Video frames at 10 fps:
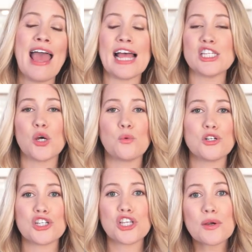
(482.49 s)
And so we're
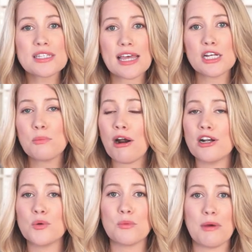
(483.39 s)
just so excited to
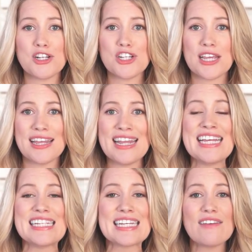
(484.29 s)
partner with Munchkin to